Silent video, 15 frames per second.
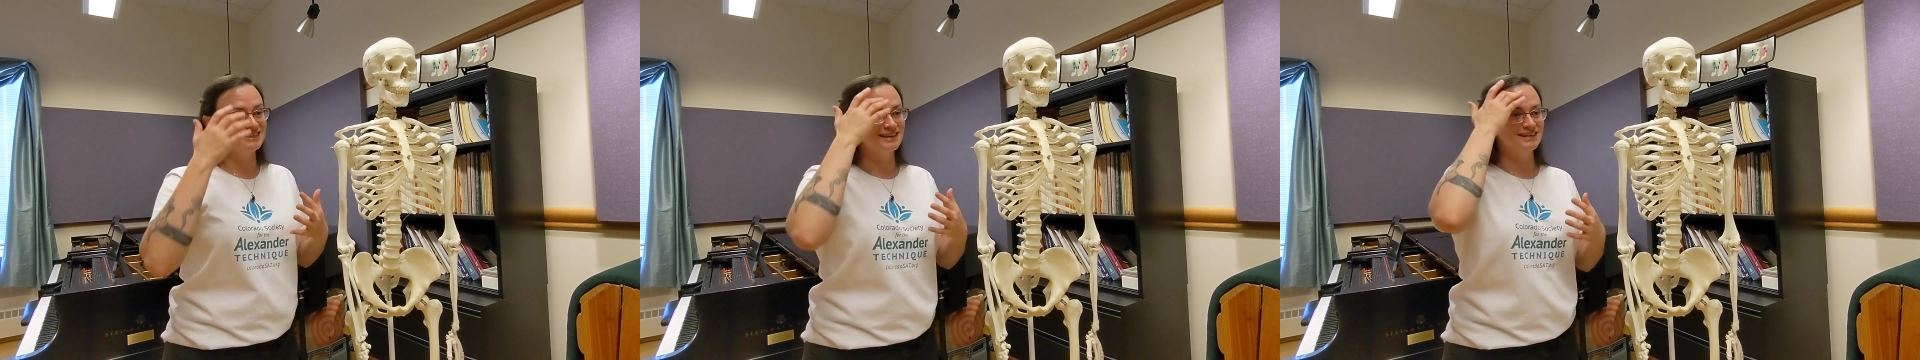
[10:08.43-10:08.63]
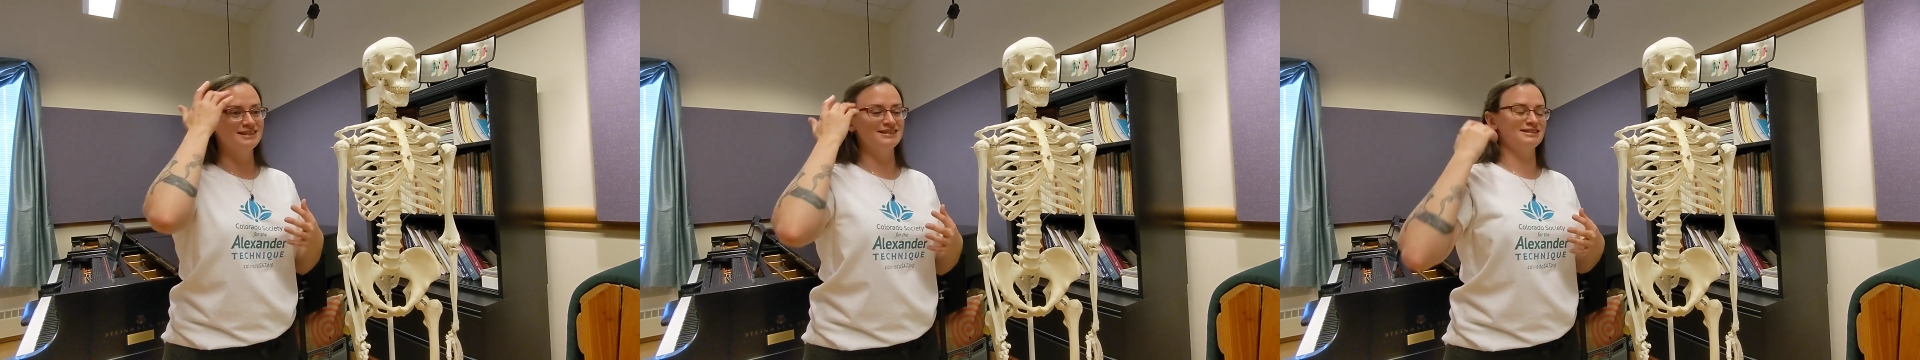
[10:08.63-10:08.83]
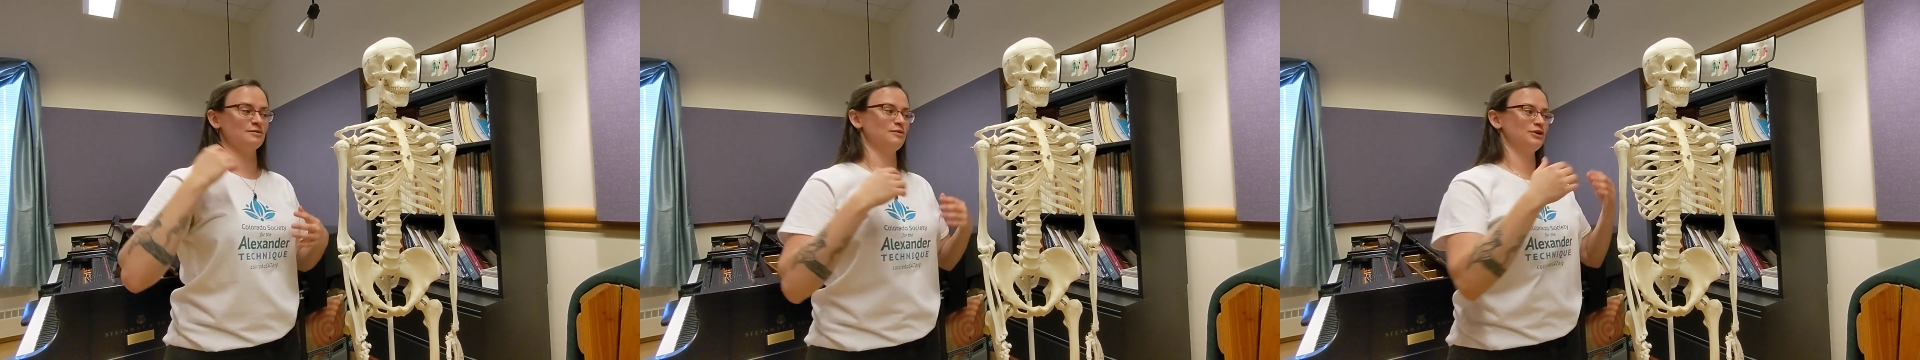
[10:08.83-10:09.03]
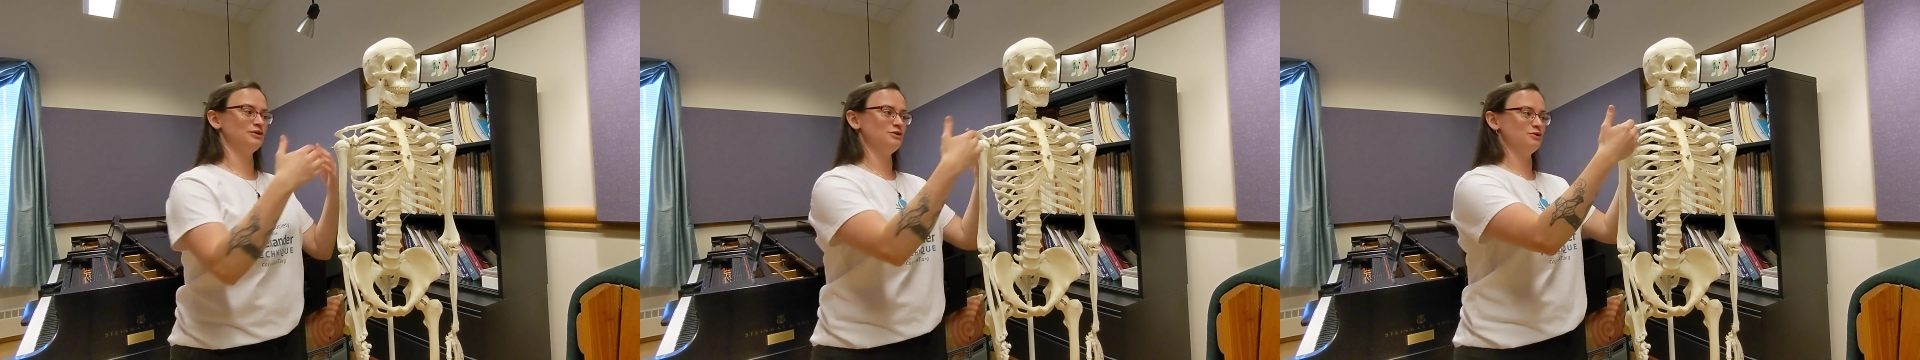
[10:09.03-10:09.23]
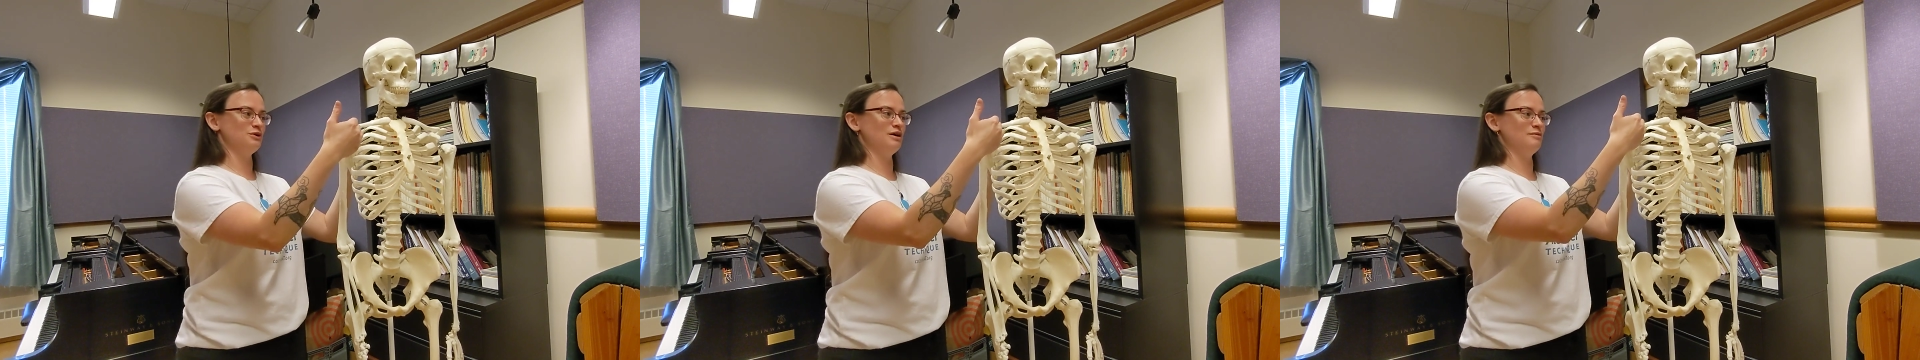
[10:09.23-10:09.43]
this is someone
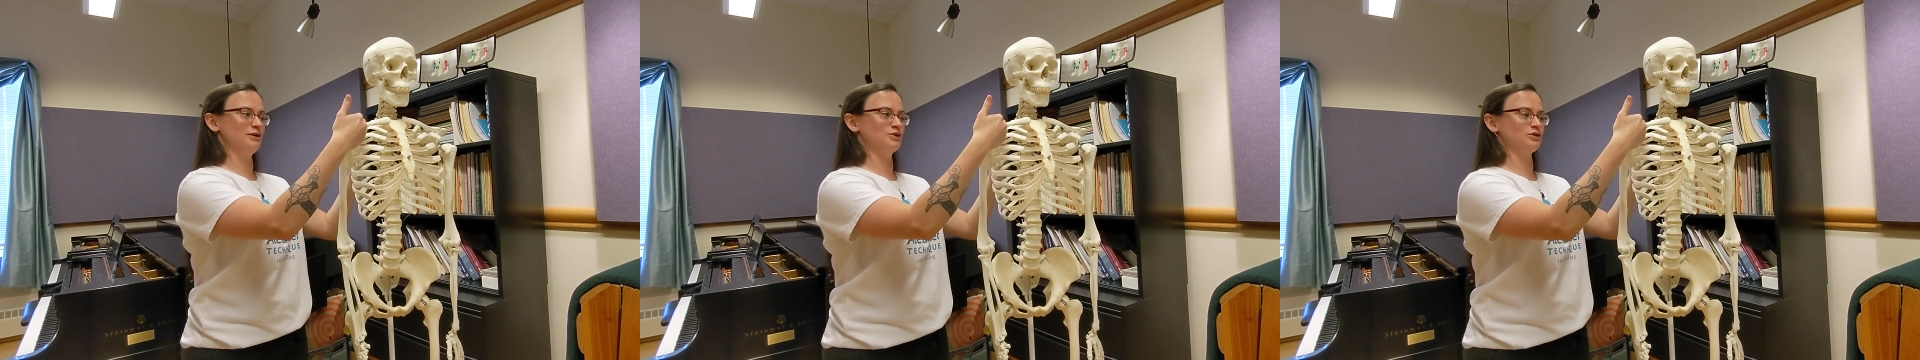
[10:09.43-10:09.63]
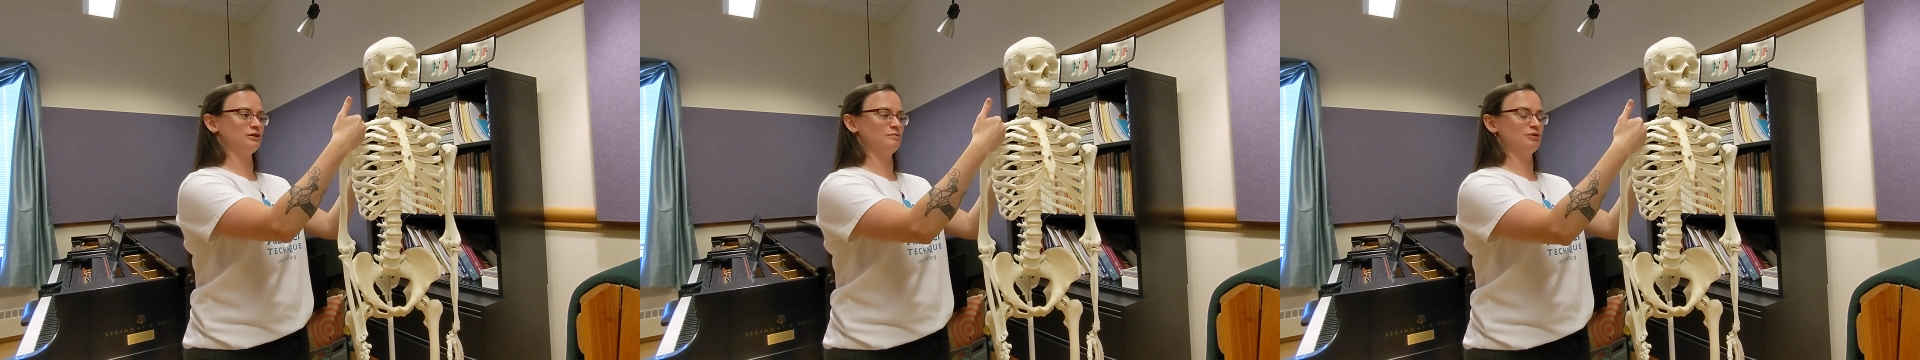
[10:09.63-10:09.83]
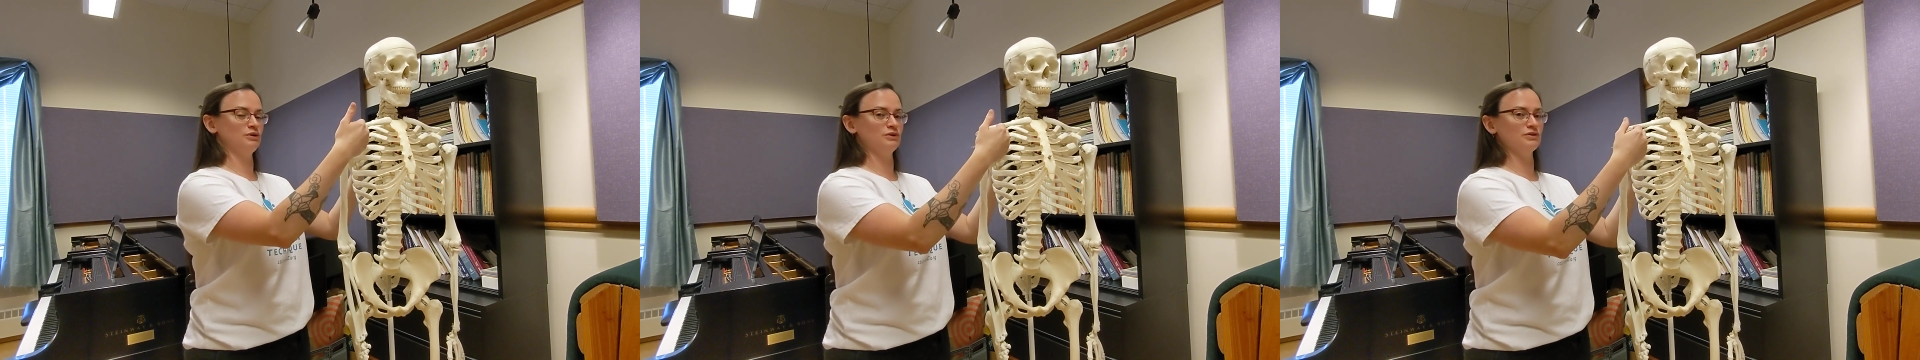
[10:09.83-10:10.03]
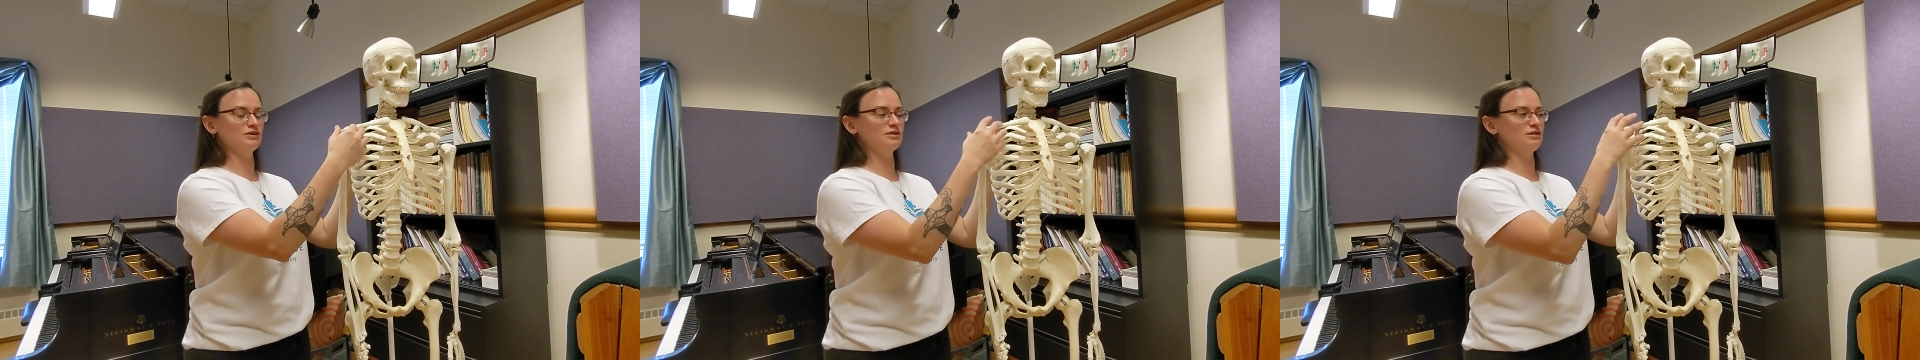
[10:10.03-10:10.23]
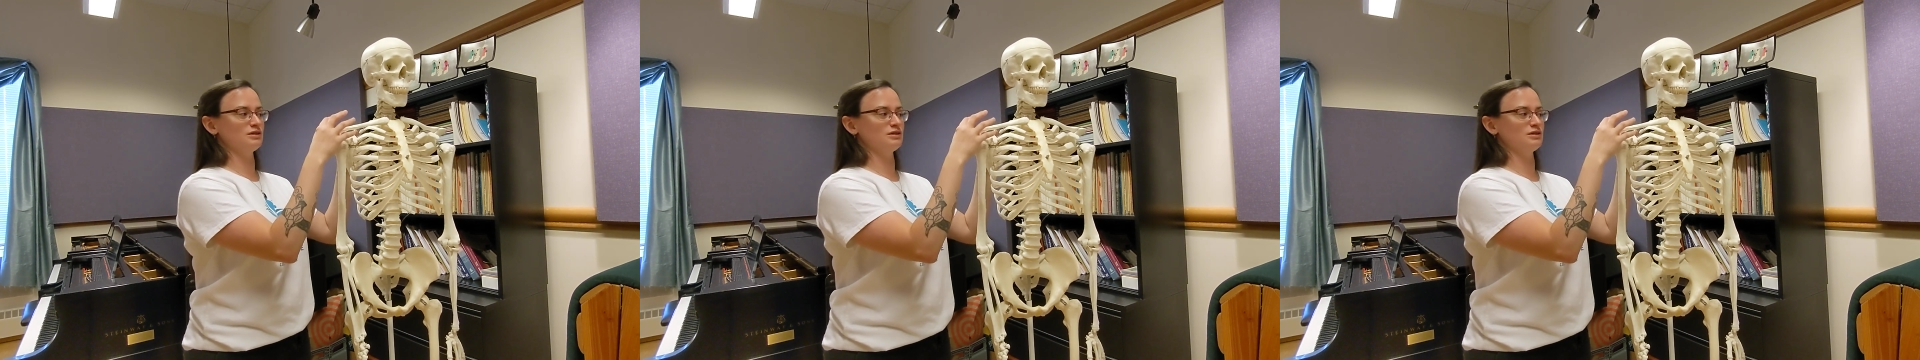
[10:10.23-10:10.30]
who habitually pulls